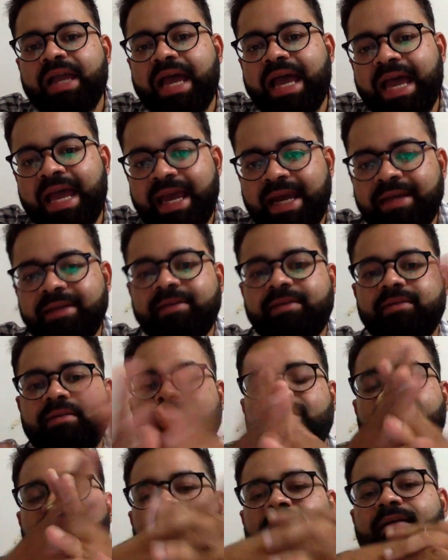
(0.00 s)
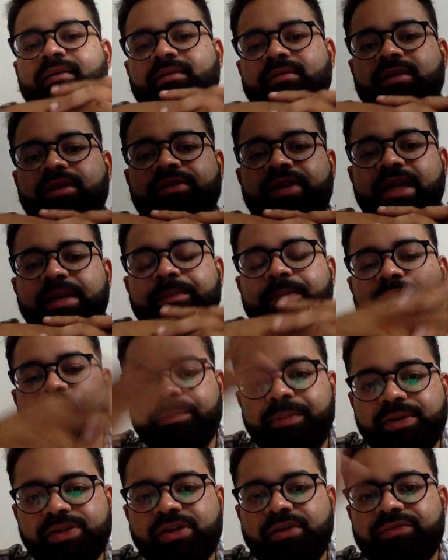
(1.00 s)
And the very
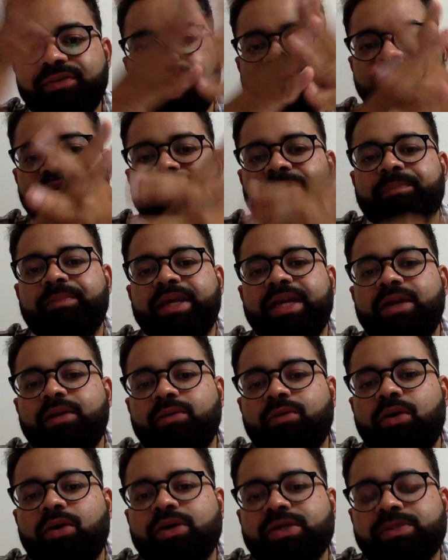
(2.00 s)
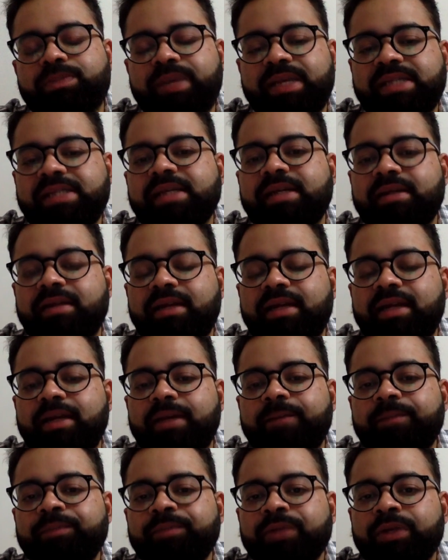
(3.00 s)
purpose of this repeal was
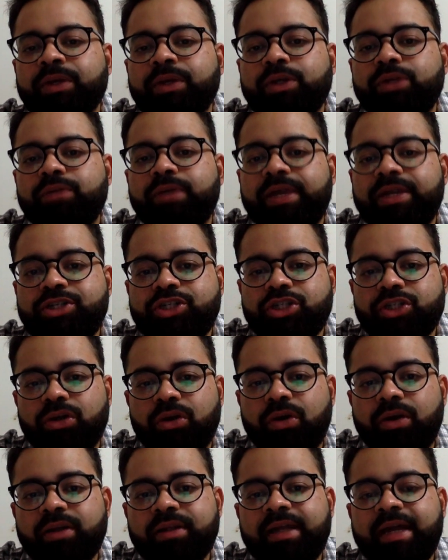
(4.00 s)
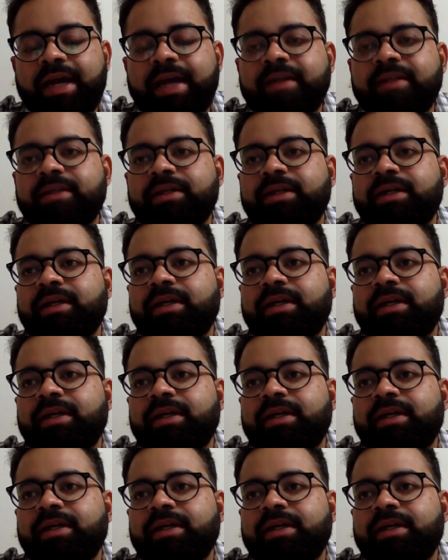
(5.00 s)
basically to ensure that